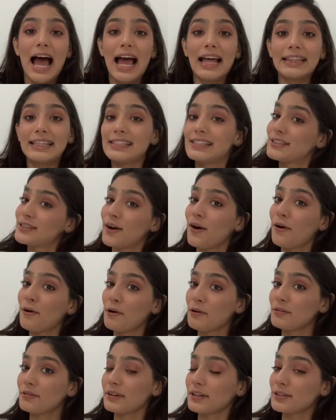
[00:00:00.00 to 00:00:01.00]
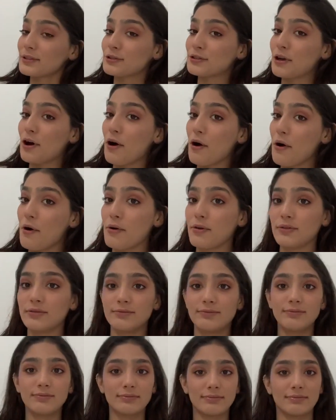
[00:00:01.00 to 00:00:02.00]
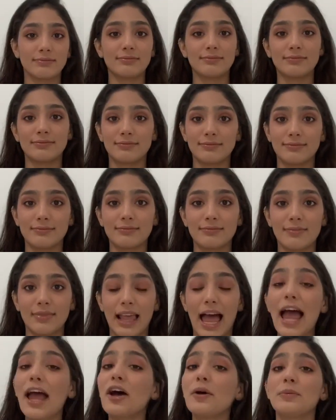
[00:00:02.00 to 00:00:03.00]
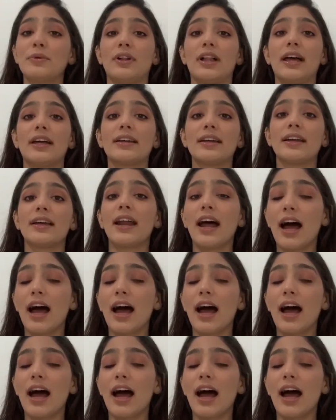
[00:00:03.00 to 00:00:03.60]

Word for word: this is all. So I hope you like it.